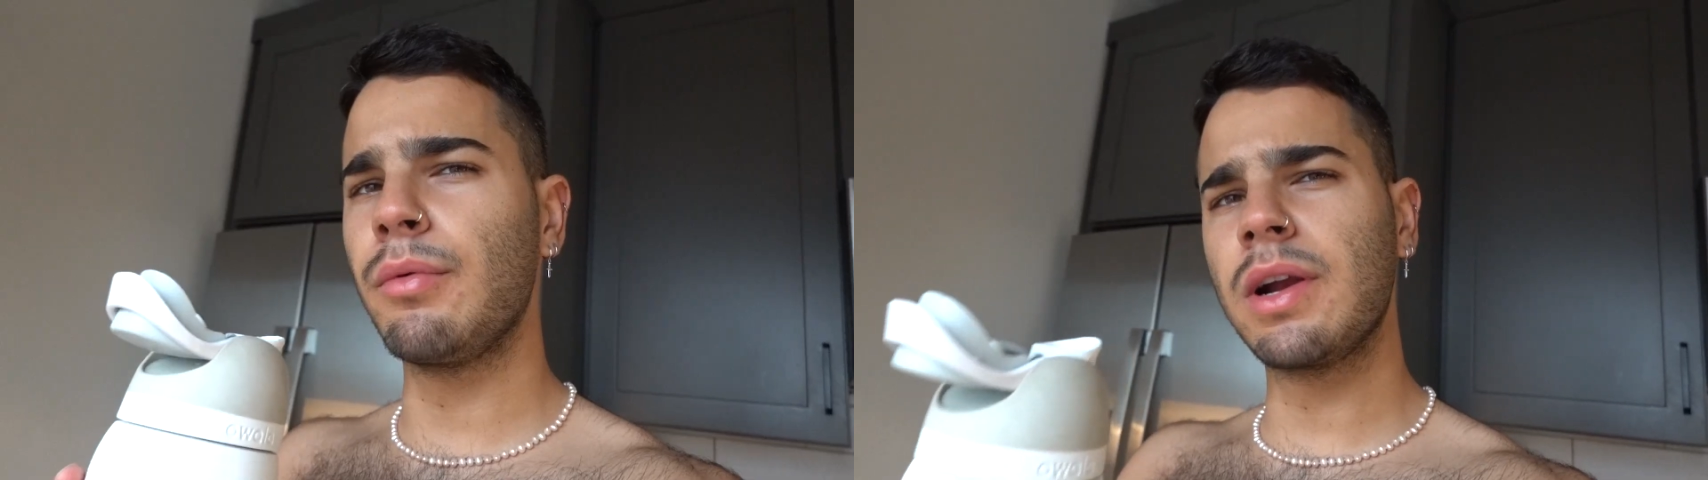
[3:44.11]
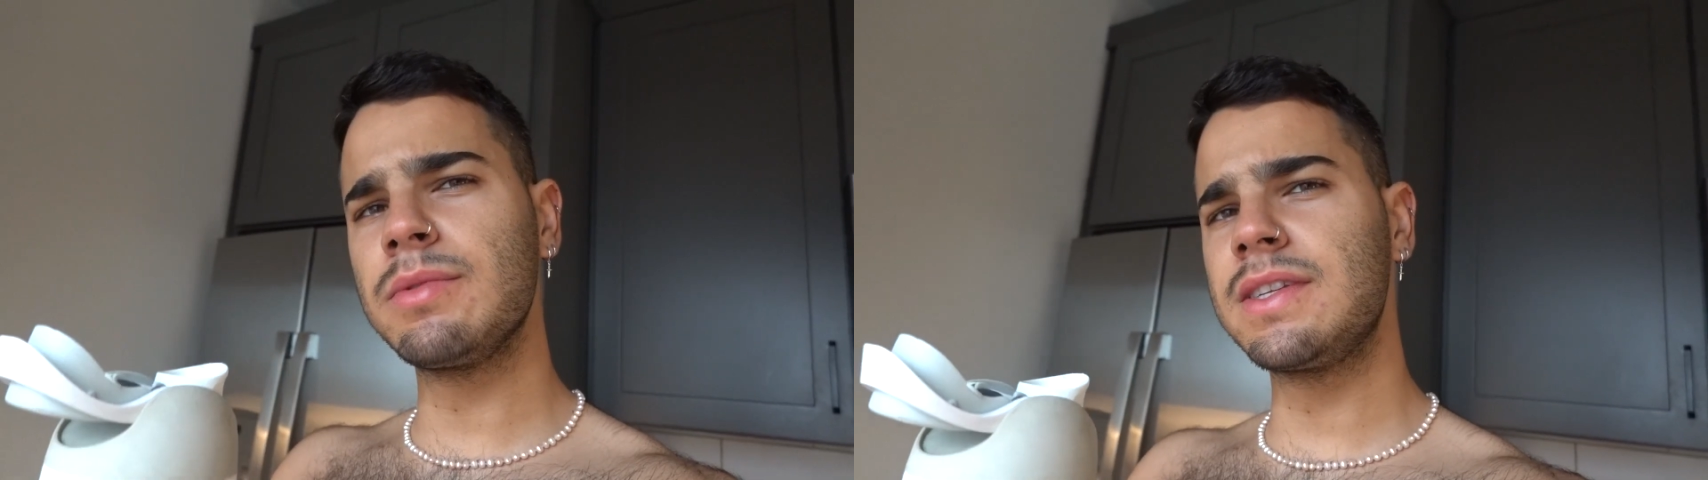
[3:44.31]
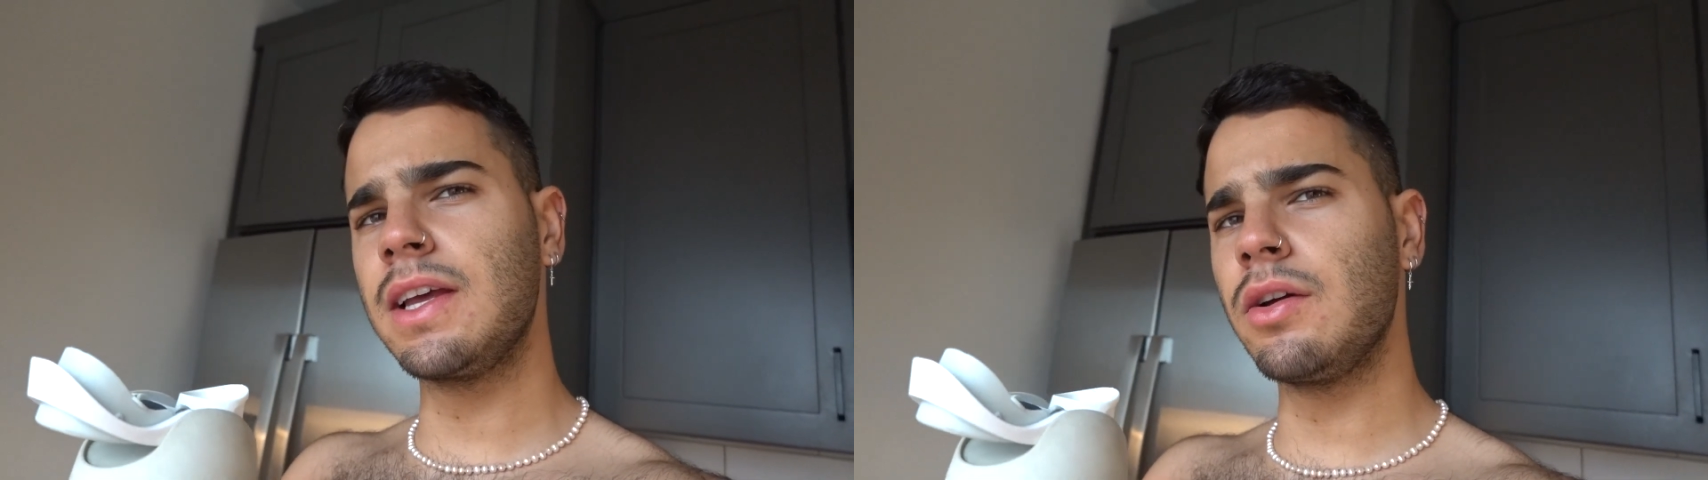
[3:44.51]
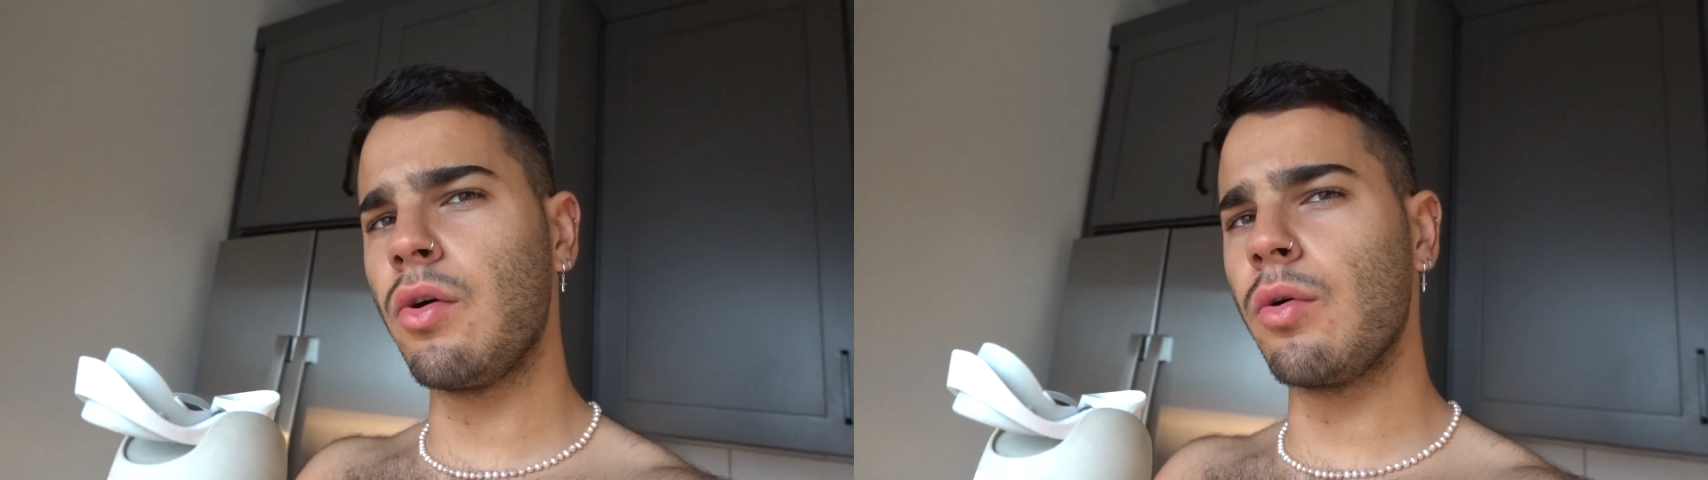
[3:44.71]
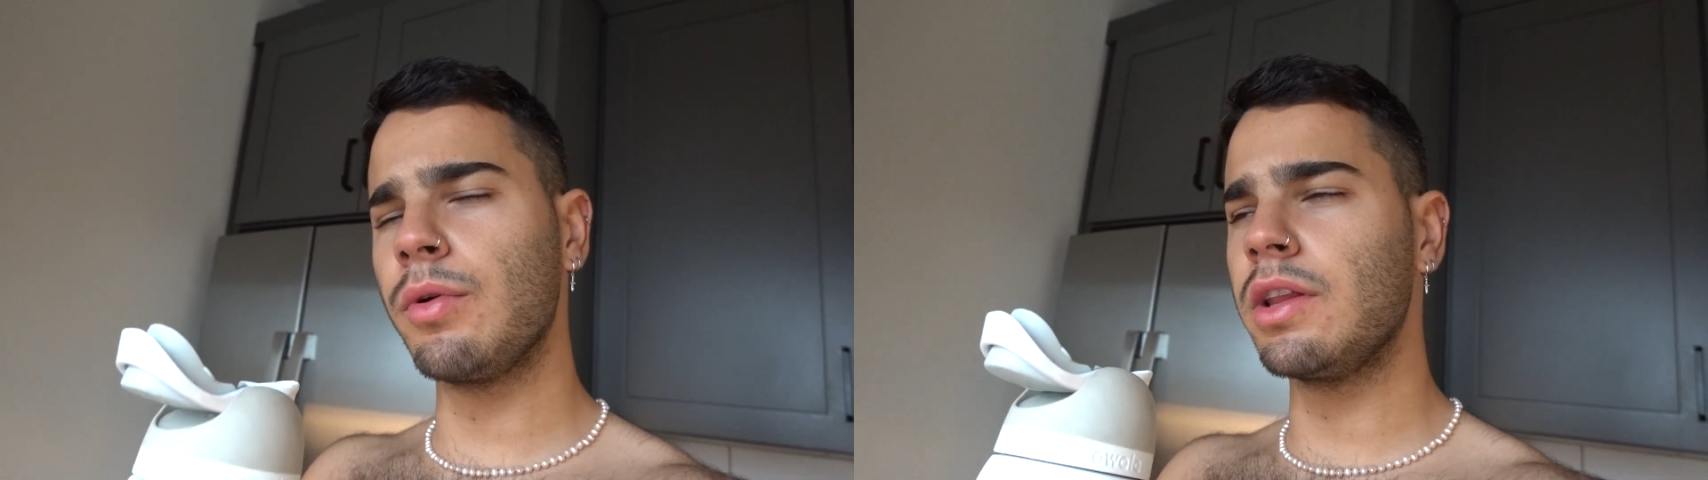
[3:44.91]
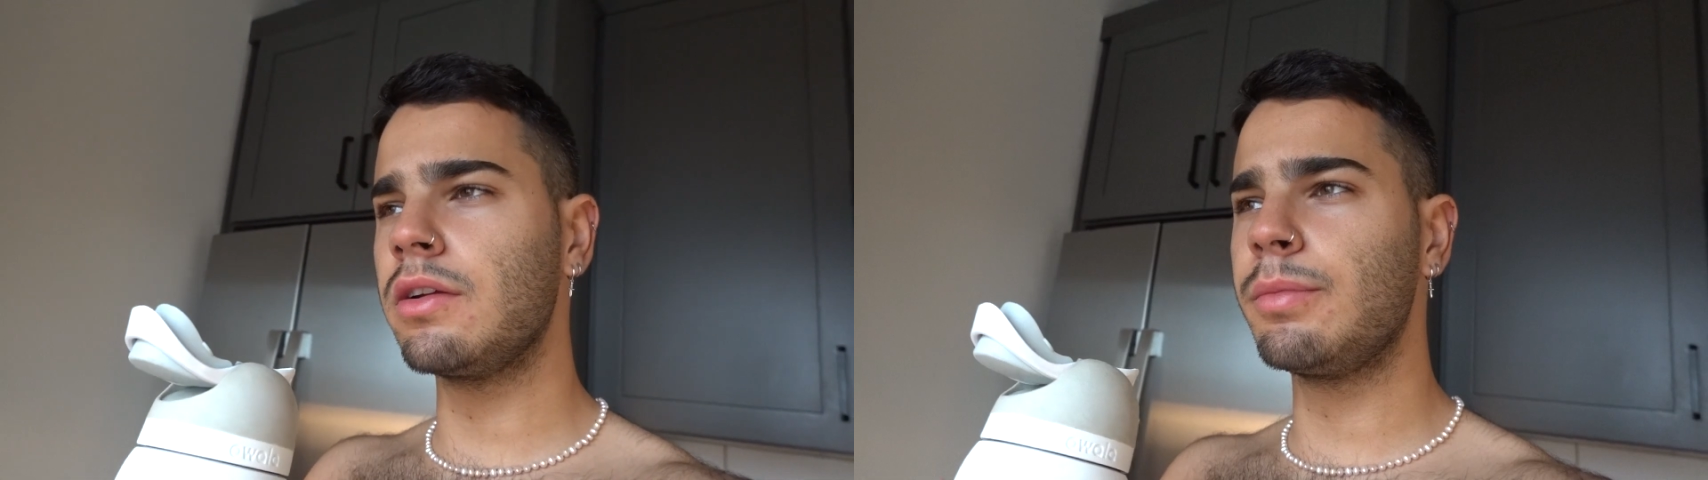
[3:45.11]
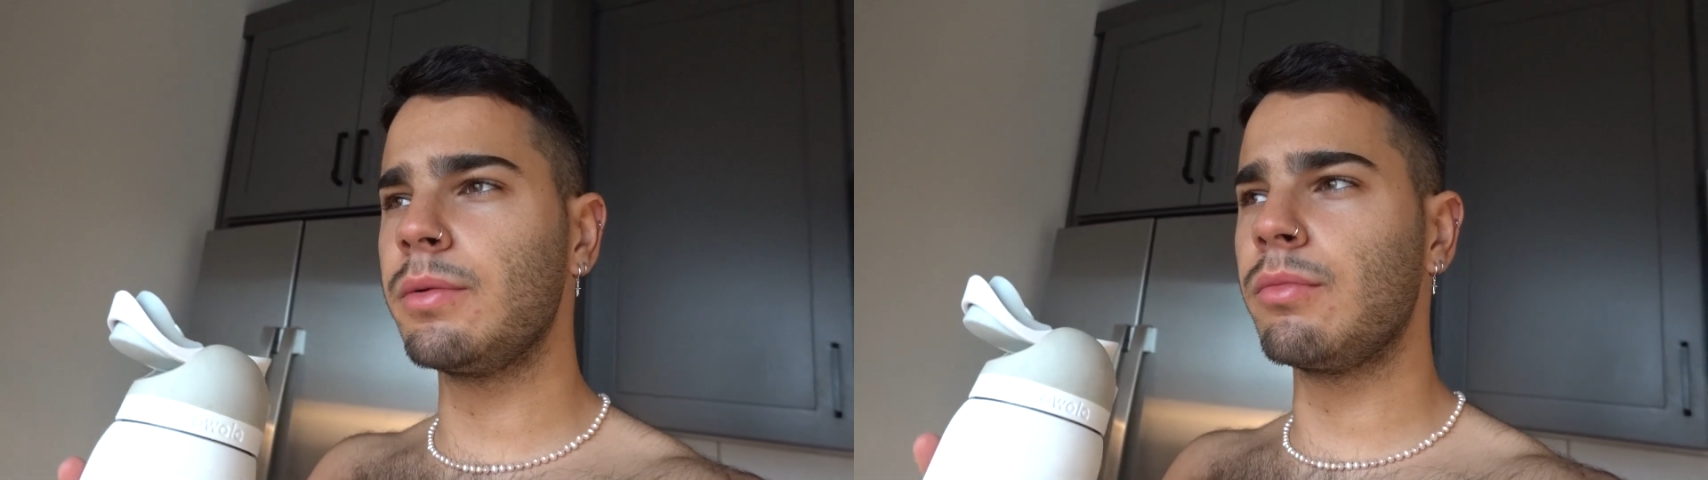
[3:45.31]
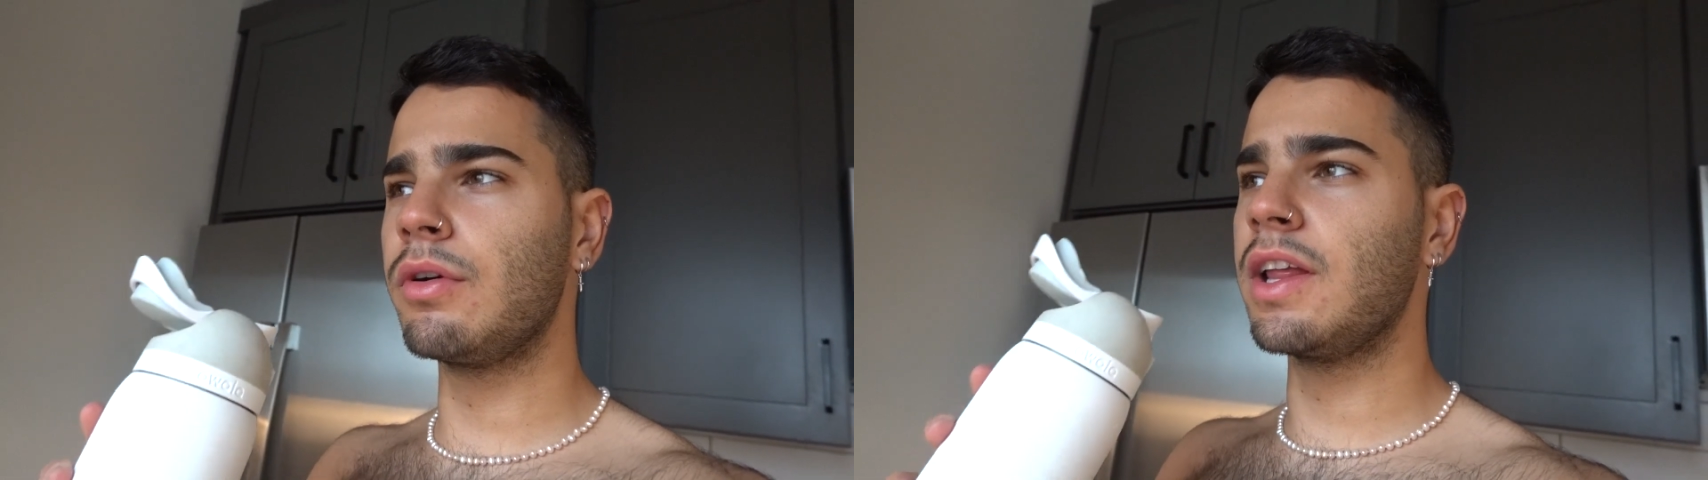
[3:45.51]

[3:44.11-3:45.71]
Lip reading: when I'm staying home a little bit more,